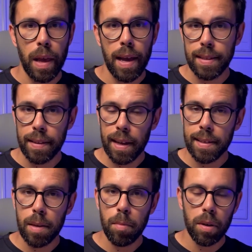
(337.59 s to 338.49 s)
As an
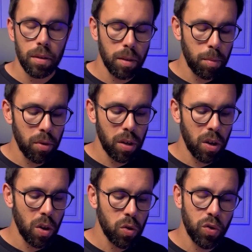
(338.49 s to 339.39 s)
example, the book
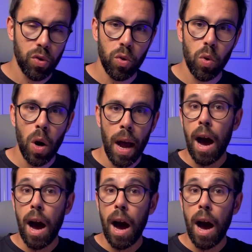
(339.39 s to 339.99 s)
goes through